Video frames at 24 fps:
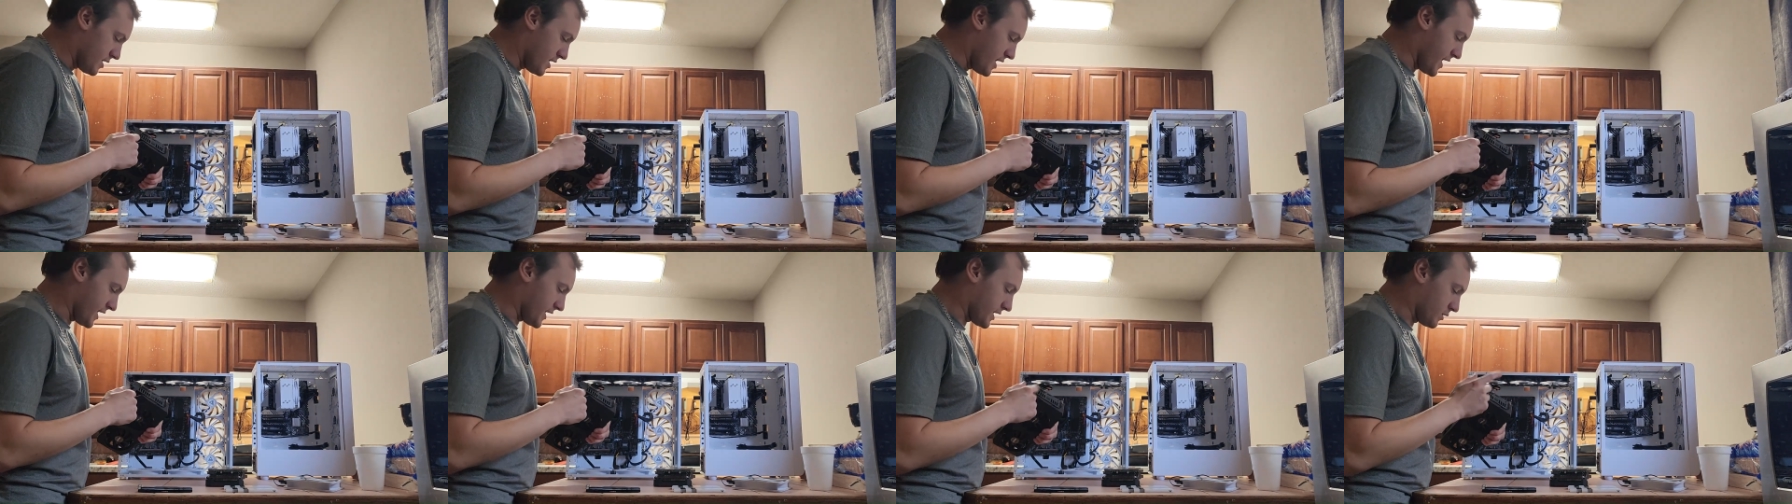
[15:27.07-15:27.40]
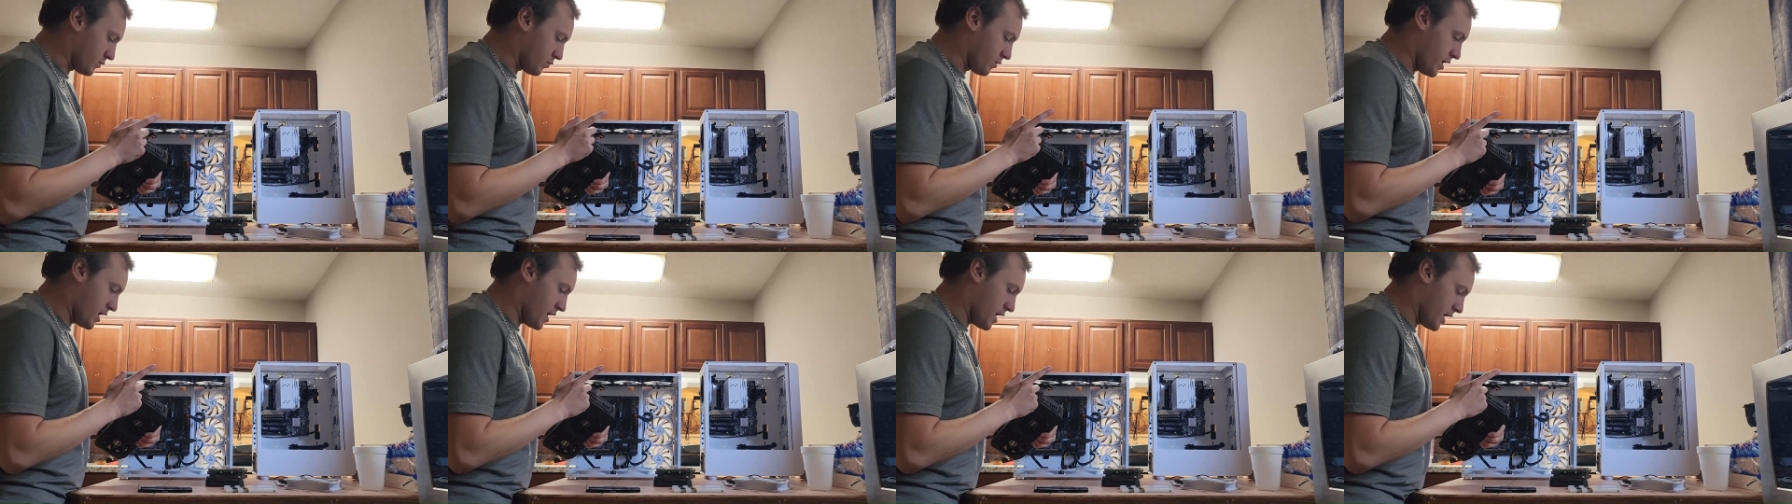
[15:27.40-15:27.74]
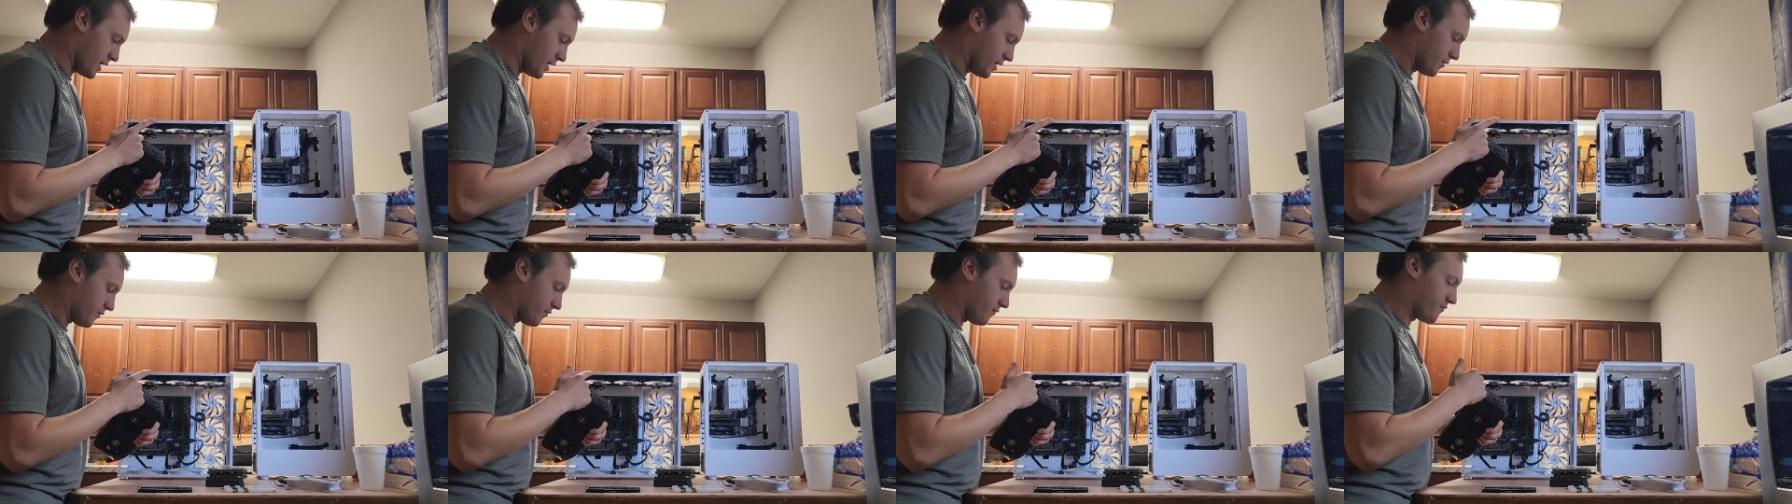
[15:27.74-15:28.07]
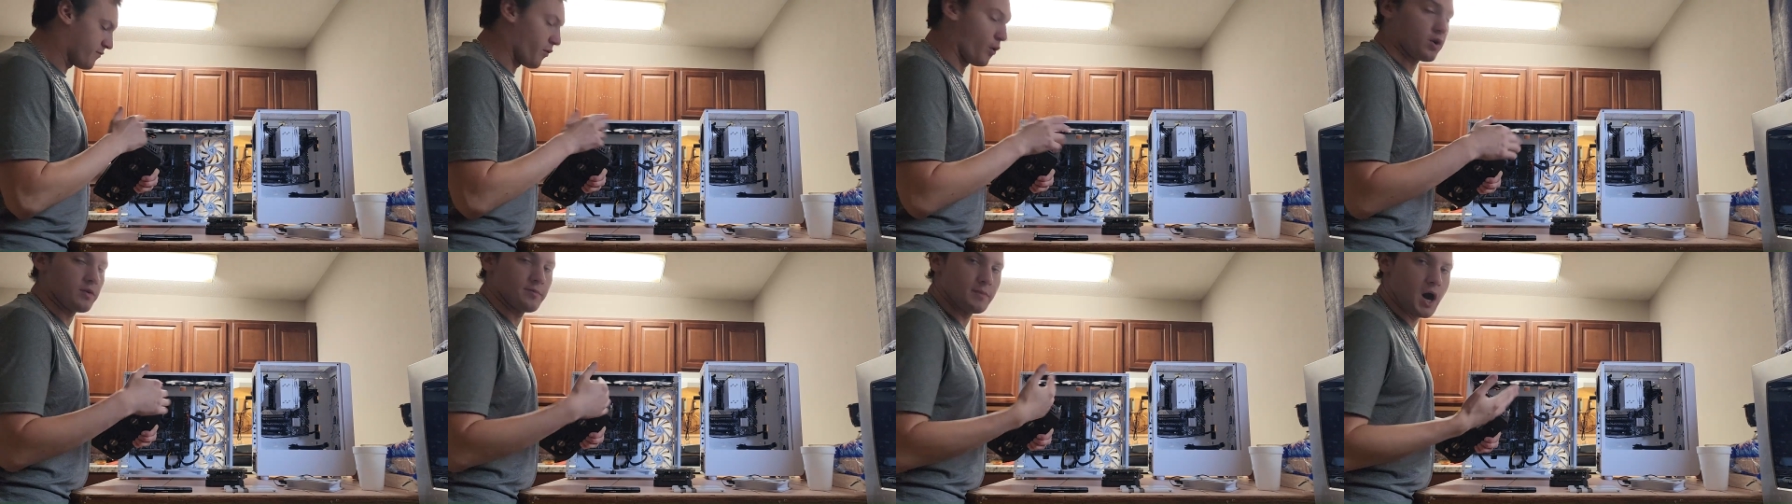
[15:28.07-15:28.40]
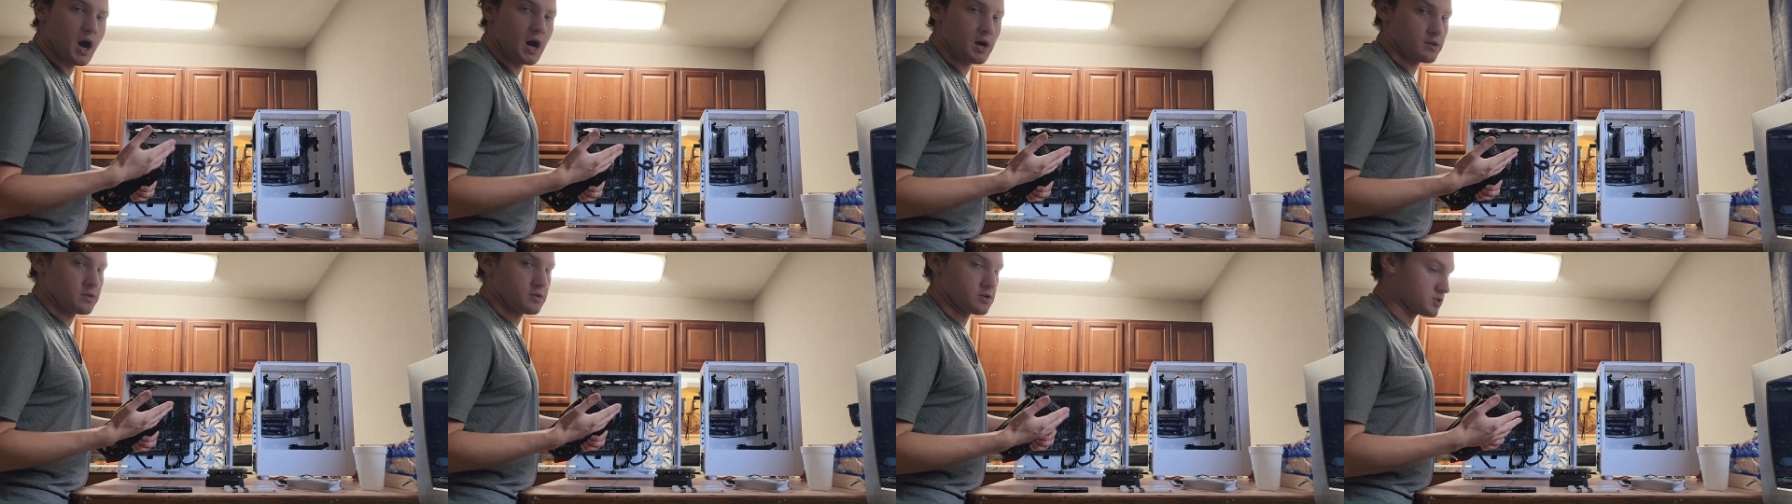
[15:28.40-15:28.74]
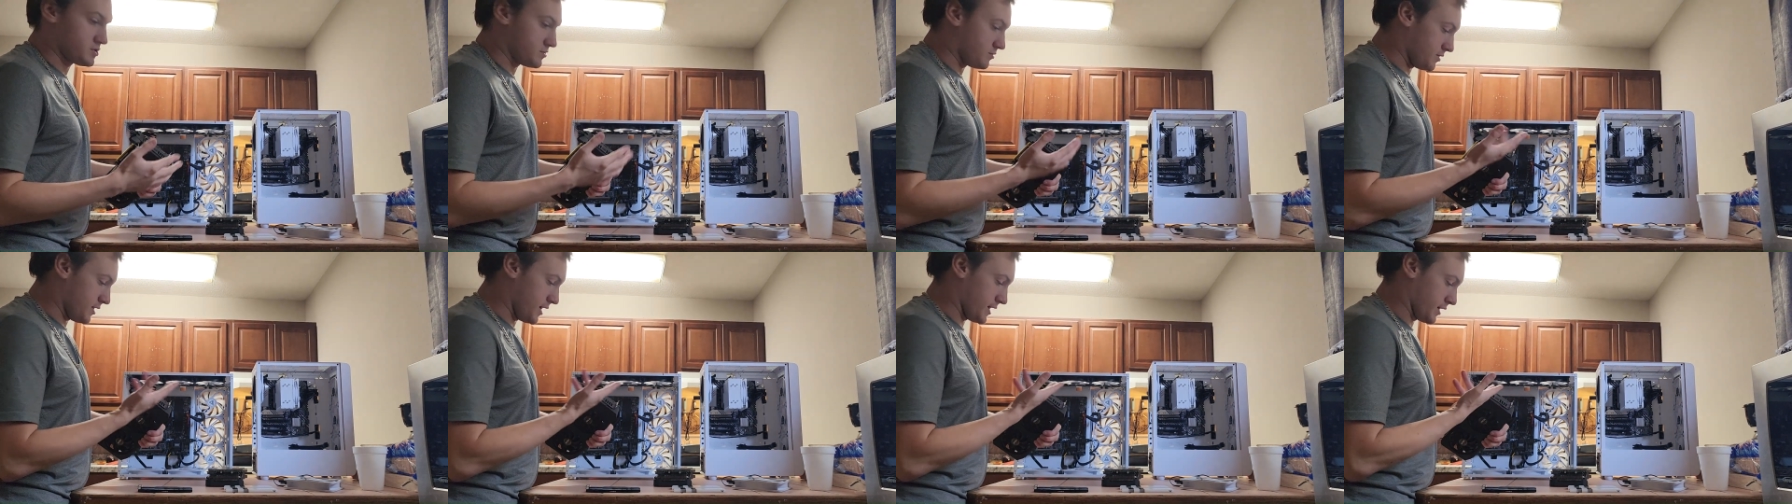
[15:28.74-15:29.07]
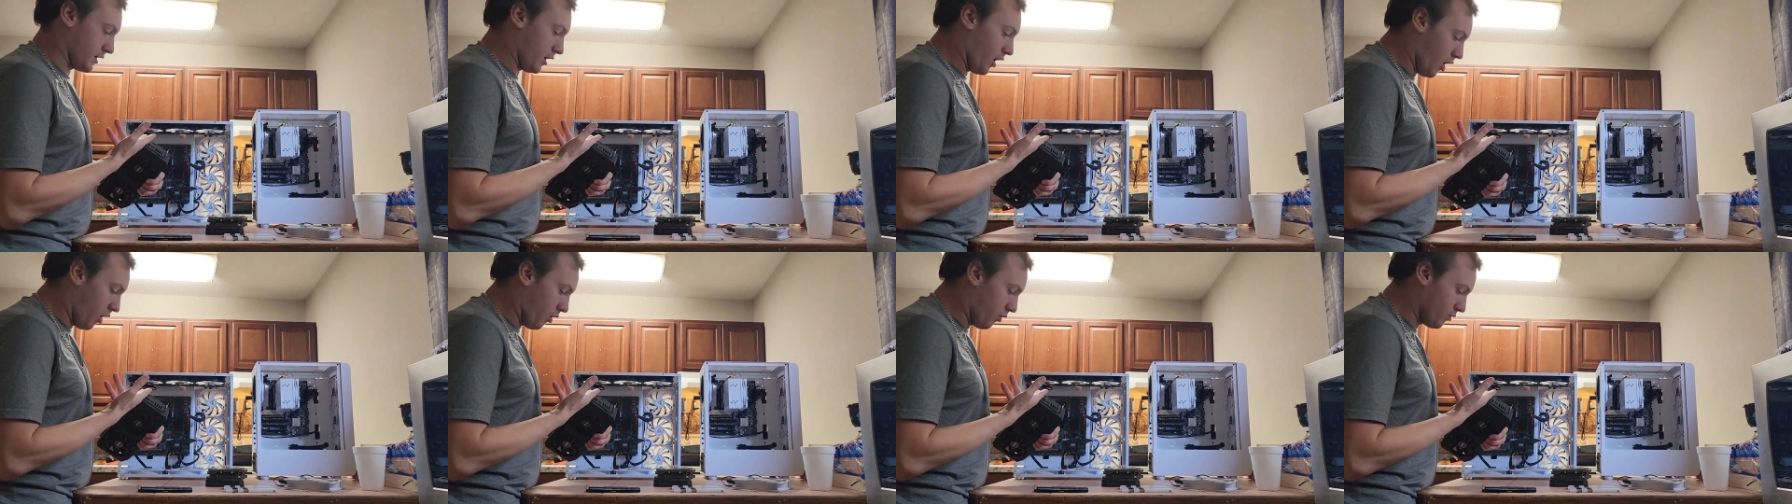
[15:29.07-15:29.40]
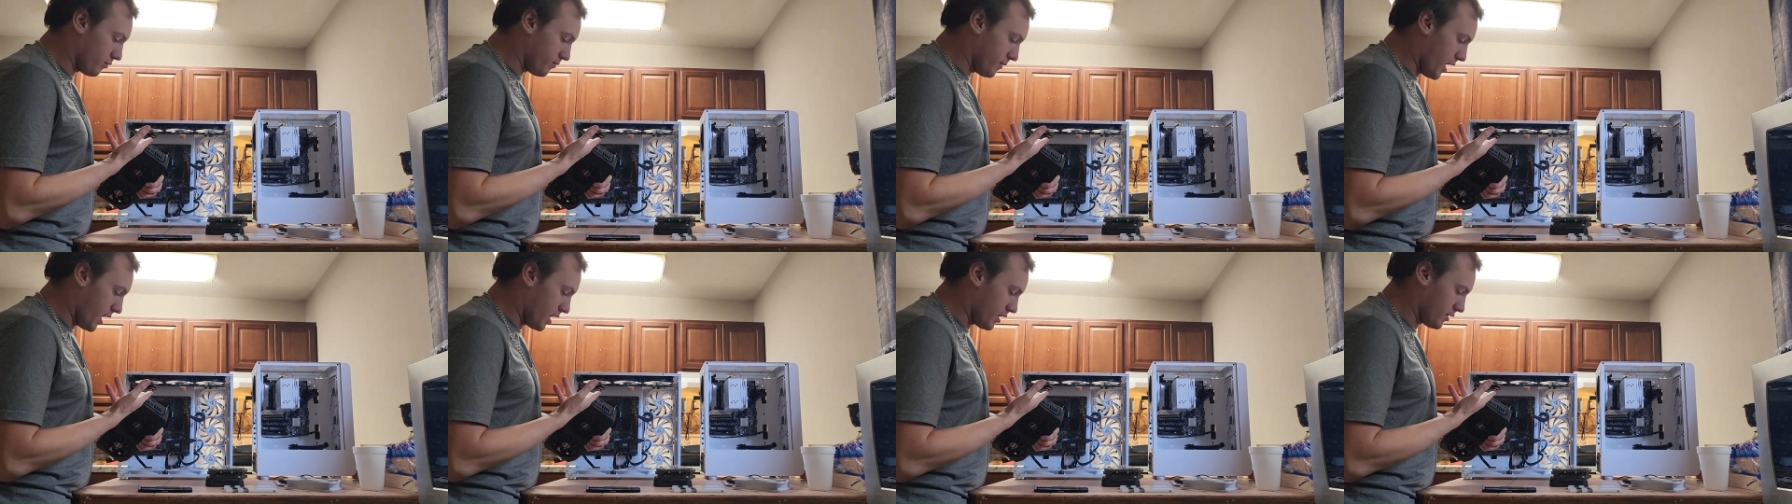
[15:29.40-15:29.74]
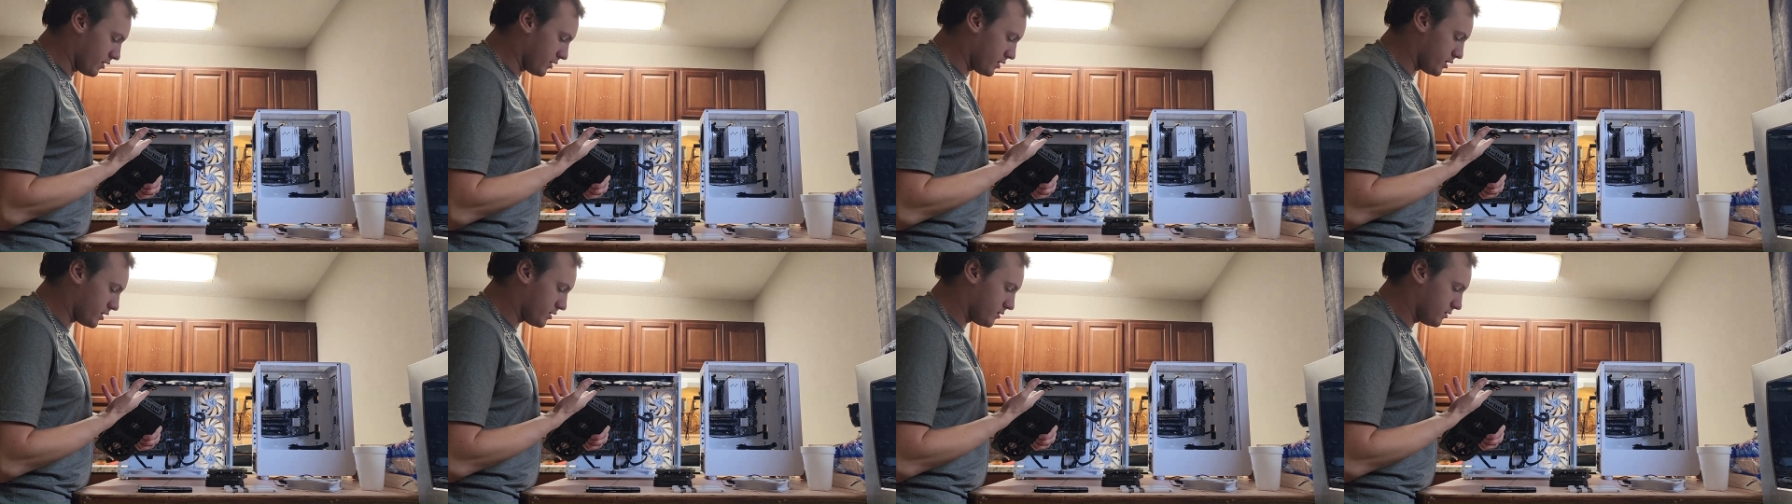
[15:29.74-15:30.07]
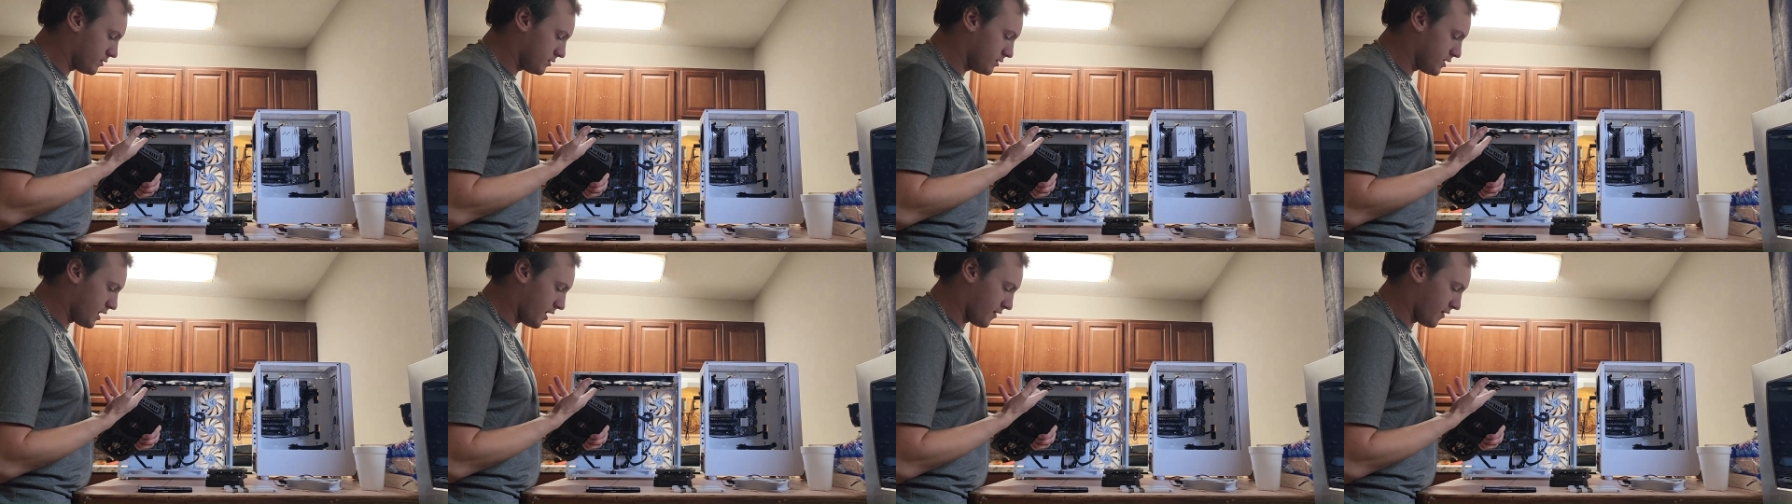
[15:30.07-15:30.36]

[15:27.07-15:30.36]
It can run 4 monitors, like an old monitor.